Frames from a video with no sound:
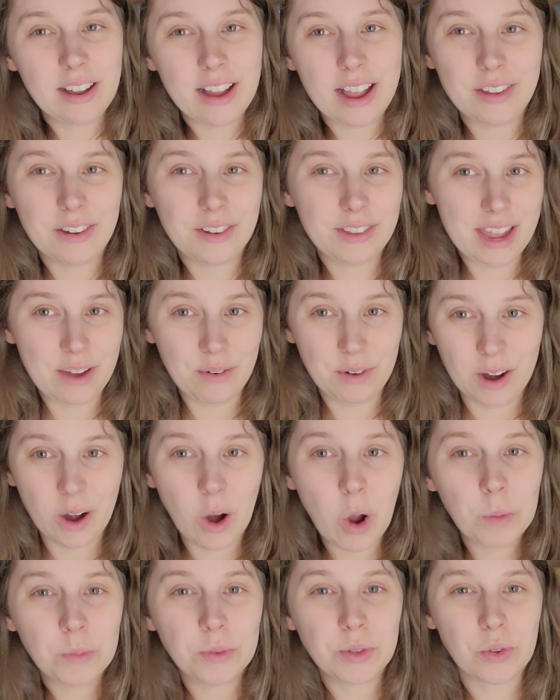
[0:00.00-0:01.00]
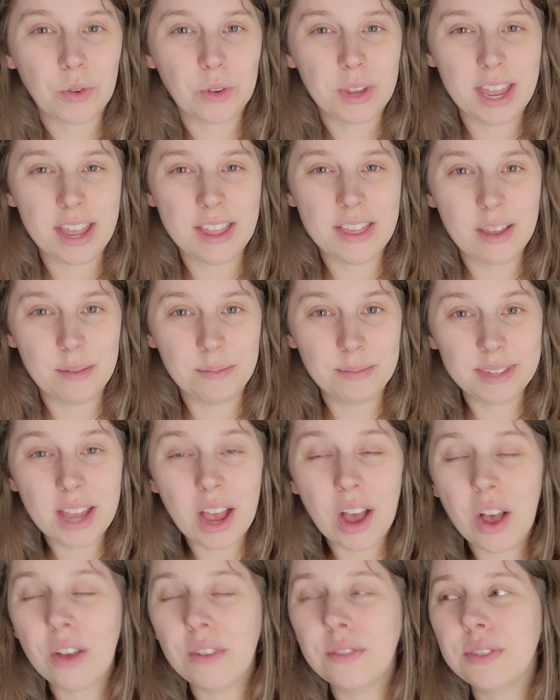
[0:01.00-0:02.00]
Either they were a homeschool kid
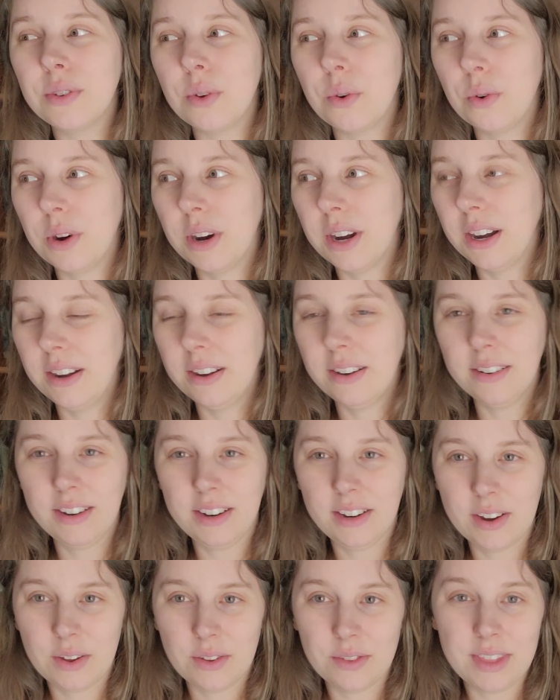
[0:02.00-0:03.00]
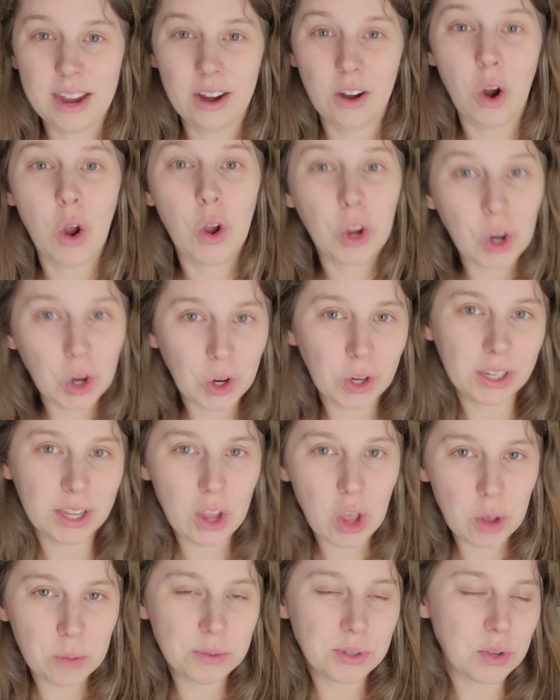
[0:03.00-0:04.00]
themselves or, they're currently
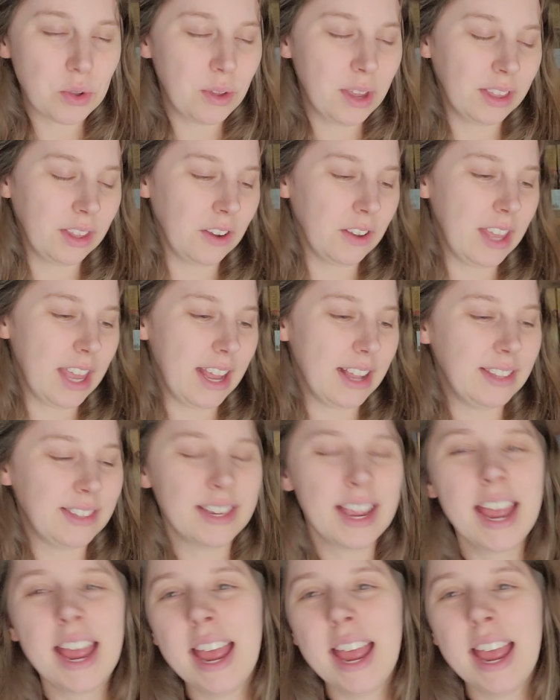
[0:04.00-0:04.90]
homeschooling their kids.